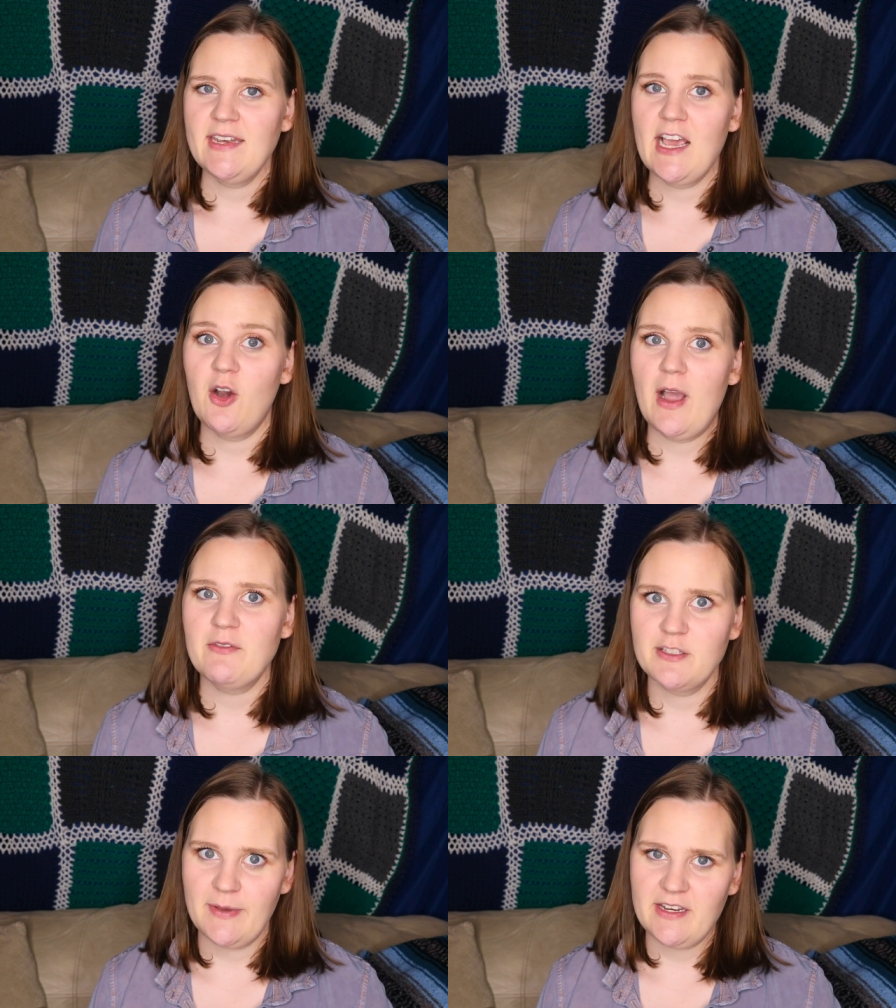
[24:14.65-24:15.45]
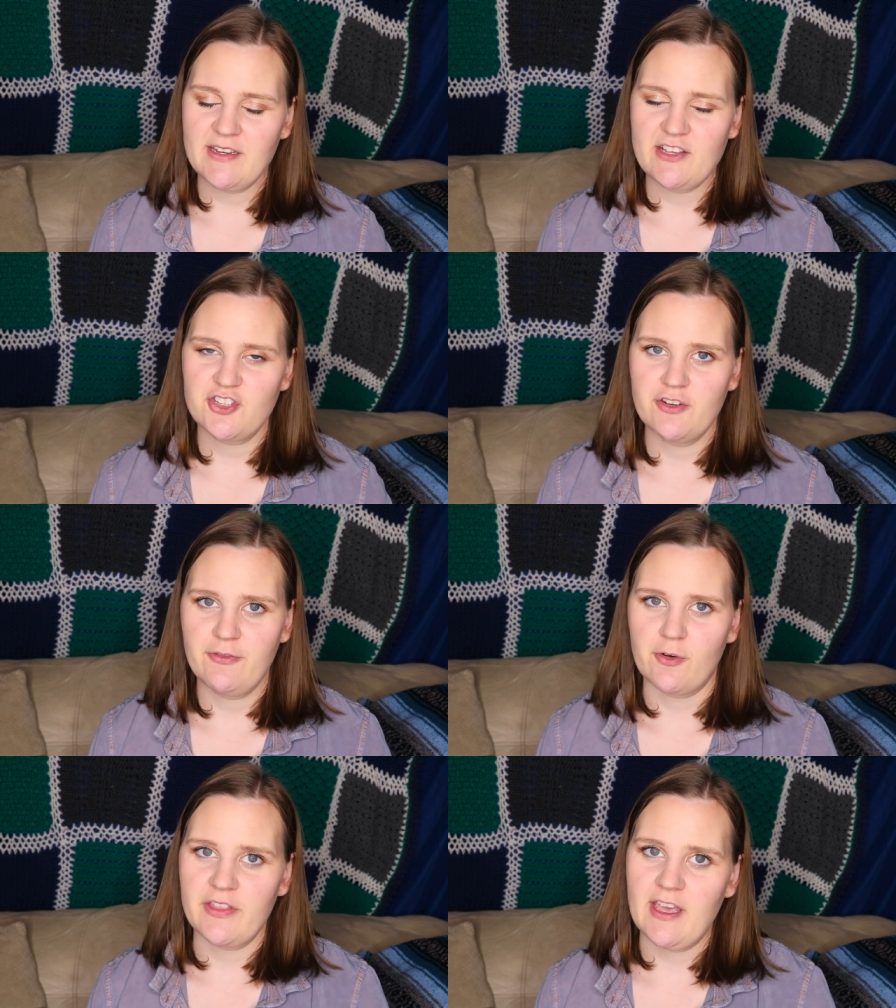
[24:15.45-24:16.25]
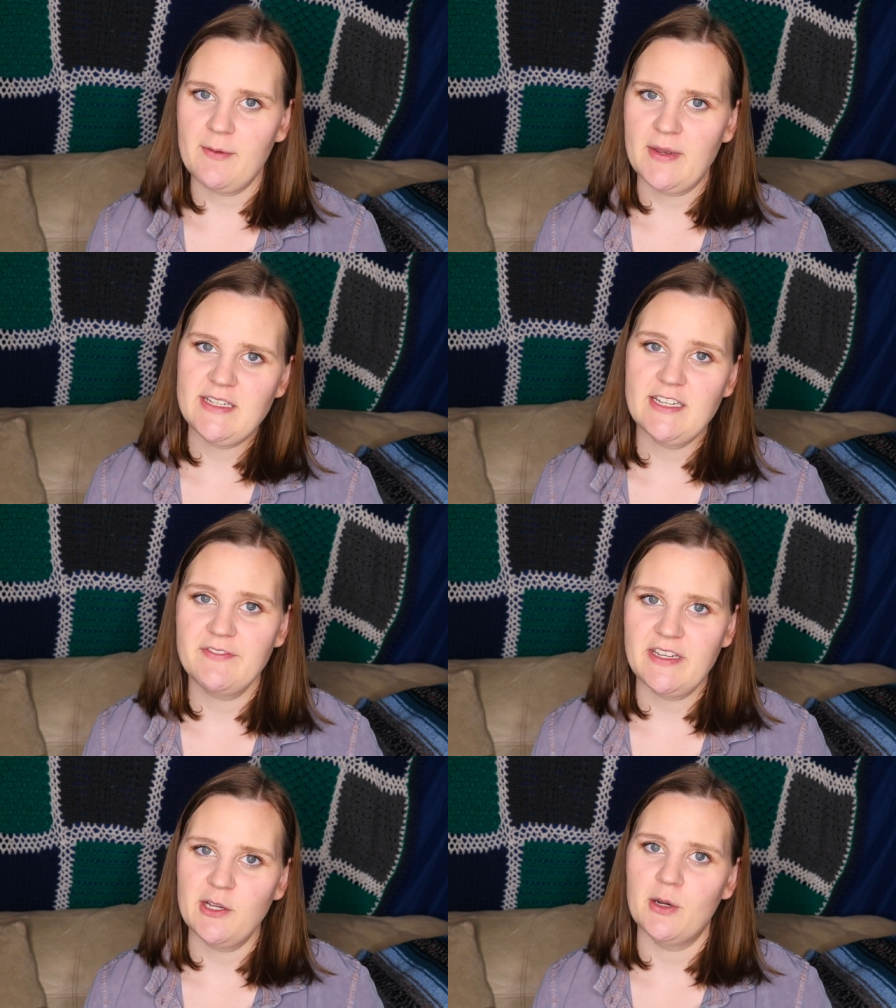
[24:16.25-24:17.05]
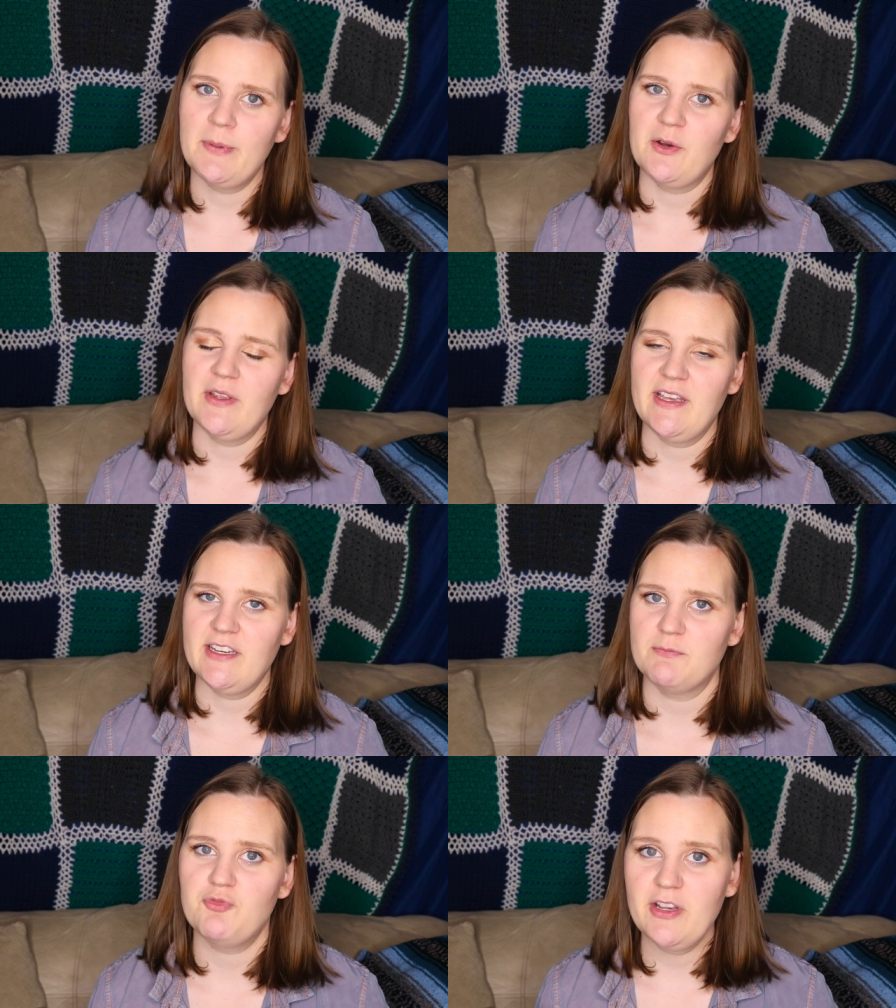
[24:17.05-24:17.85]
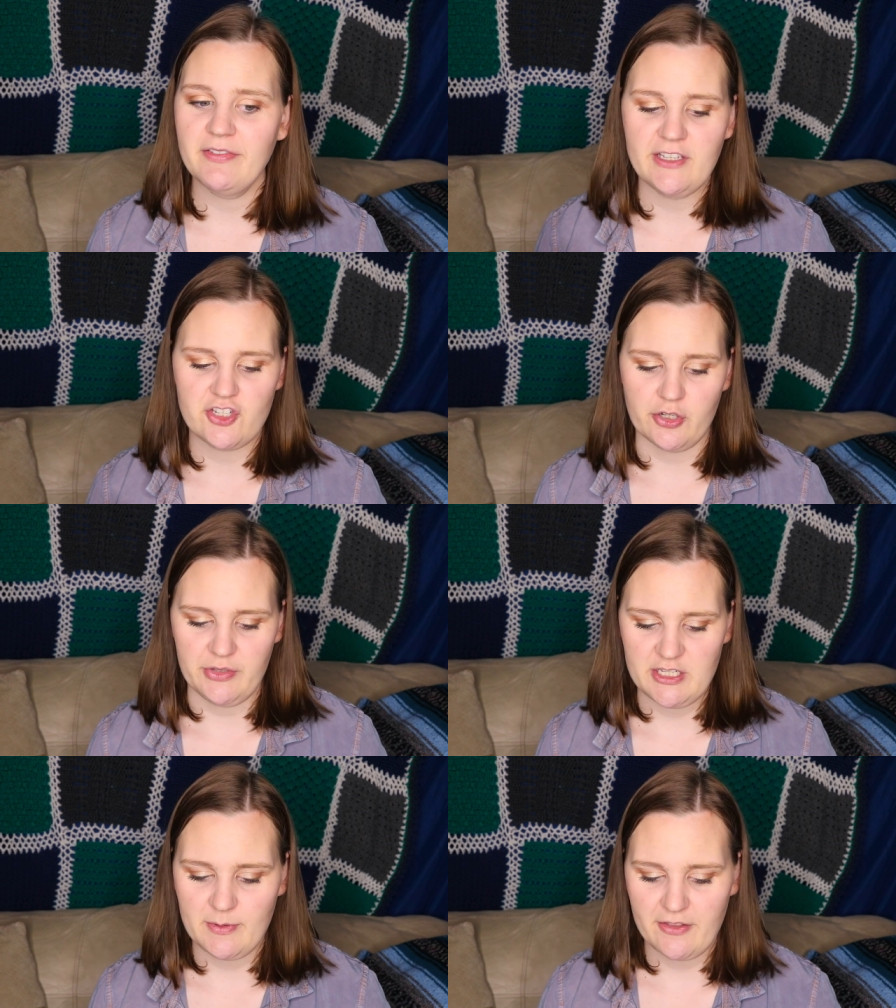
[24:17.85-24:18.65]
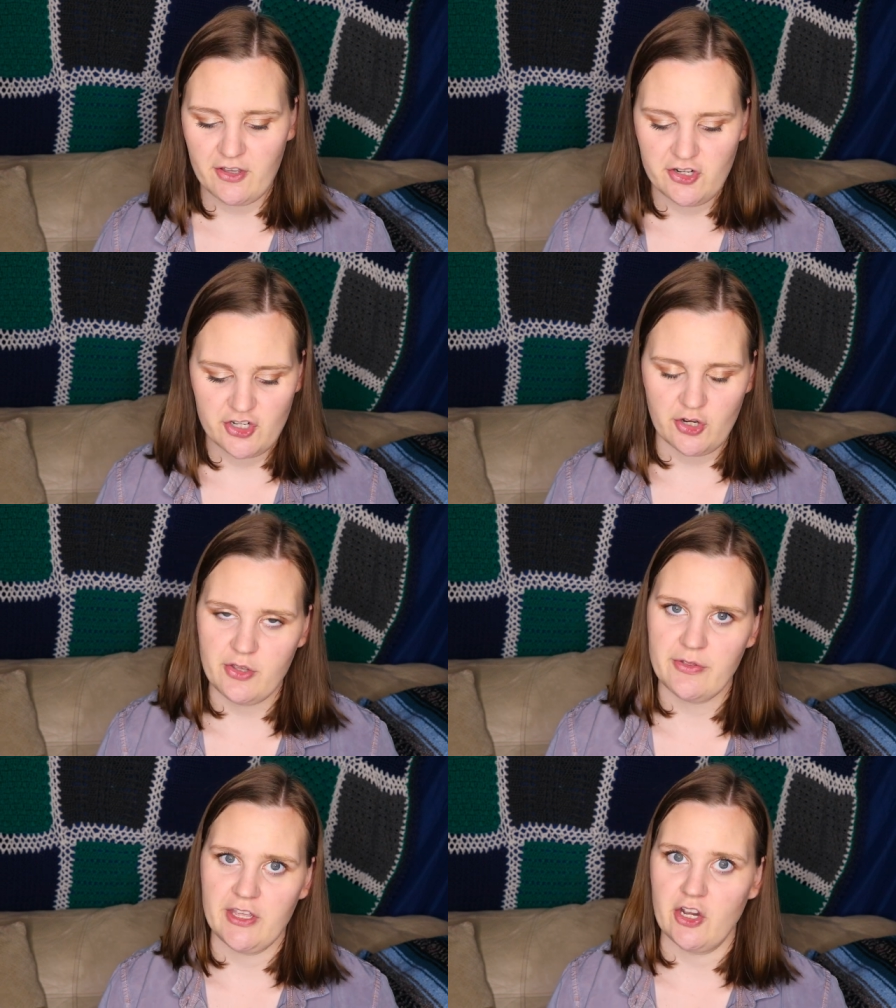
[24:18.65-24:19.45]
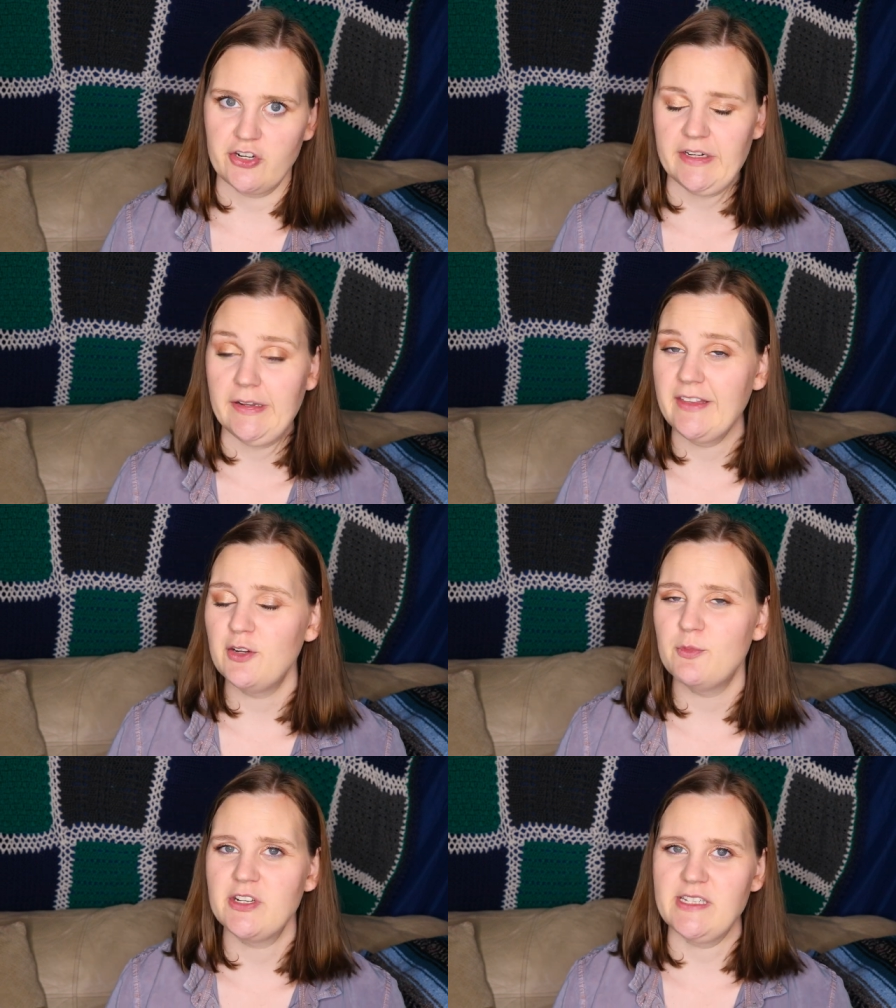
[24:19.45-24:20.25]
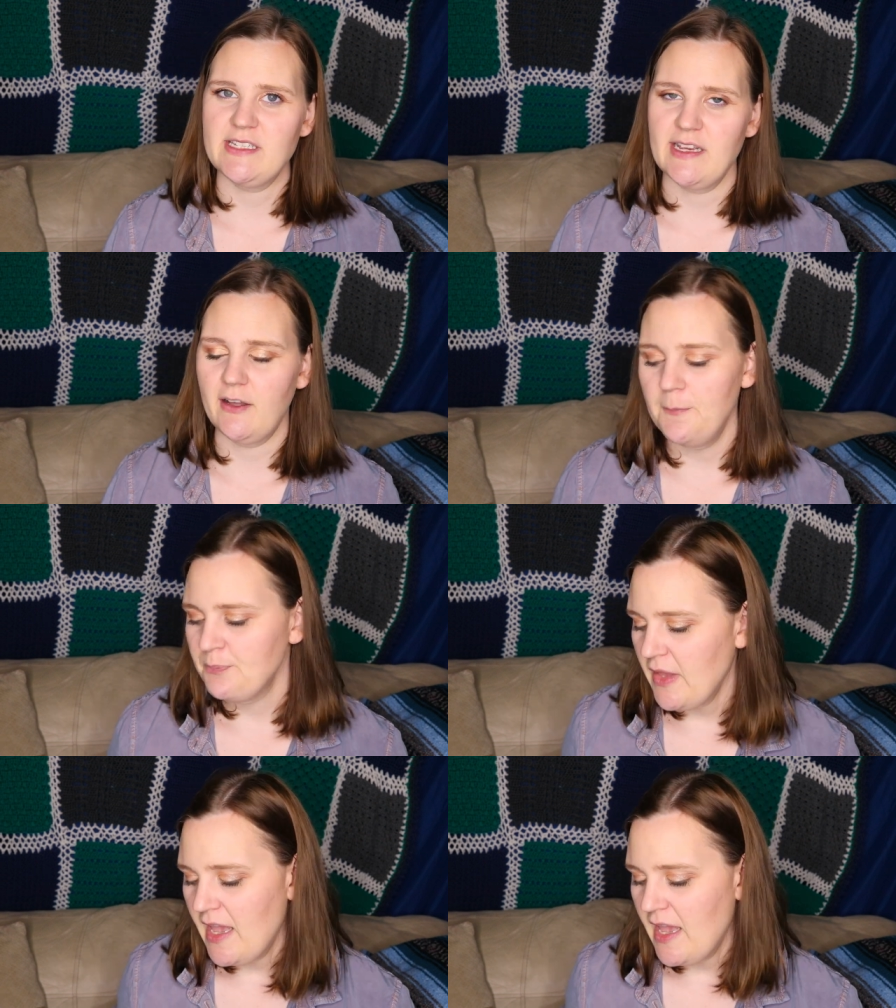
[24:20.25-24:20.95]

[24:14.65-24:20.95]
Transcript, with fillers: Now, I was a beta tester for them and I did a video about it and briefly showed these, but I thought I'd show you the yarn in a little more detail.